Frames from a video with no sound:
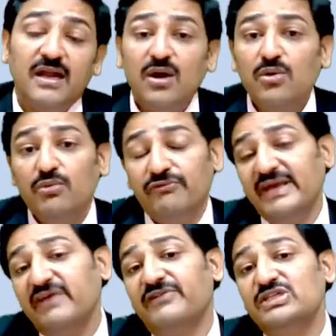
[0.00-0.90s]
Now we
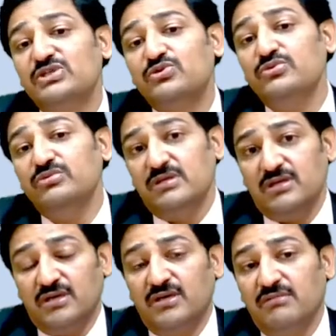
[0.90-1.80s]
have reached to
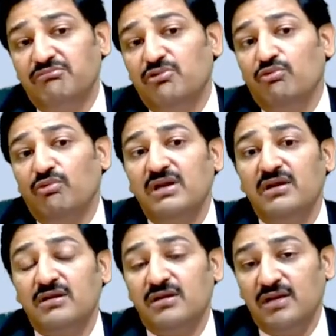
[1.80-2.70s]

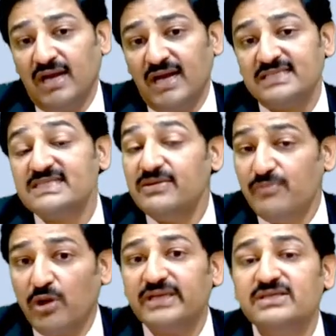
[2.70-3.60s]
one last
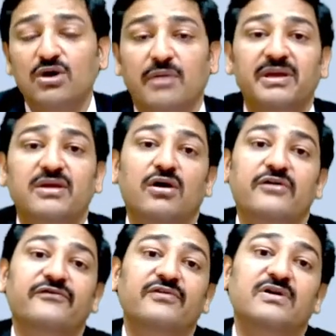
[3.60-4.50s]
important topic
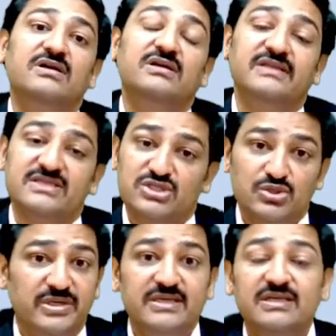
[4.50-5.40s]
of this
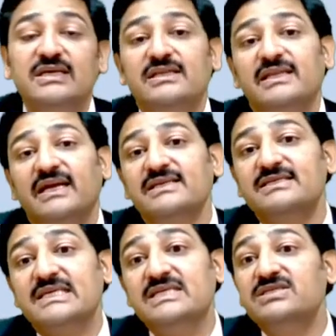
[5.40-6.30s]
unit, that
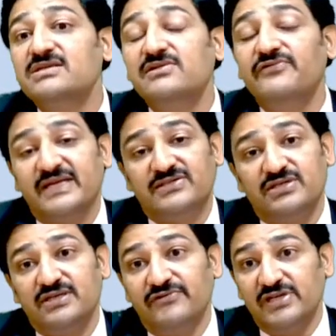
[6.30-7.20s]
is internal
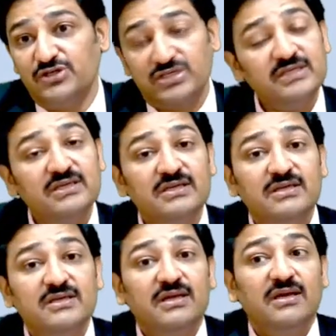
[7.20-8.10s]
factor evaluation
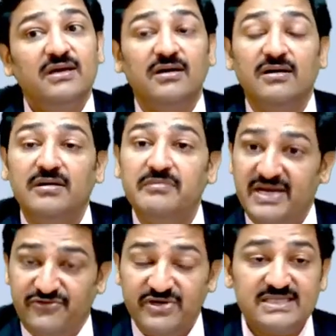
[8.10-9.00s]

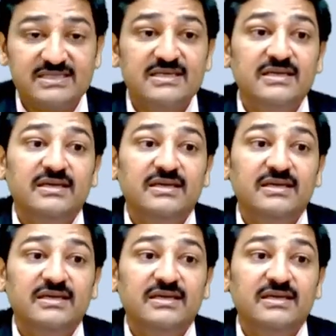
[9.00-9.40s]
metrics.